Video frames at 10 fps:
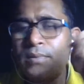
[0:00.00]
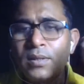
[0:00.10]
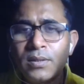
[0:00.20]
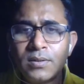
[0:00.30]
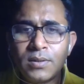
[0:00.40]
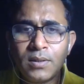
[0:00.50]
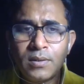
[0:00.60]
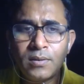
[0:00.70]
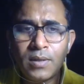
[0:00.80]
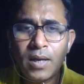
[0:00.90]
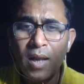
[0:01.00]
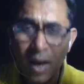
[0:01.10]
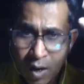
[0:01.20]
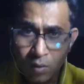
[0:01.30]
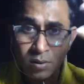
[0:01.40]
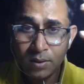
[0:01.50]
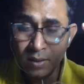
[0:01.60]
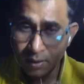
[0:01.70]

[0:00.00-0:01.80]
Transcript: things, and all these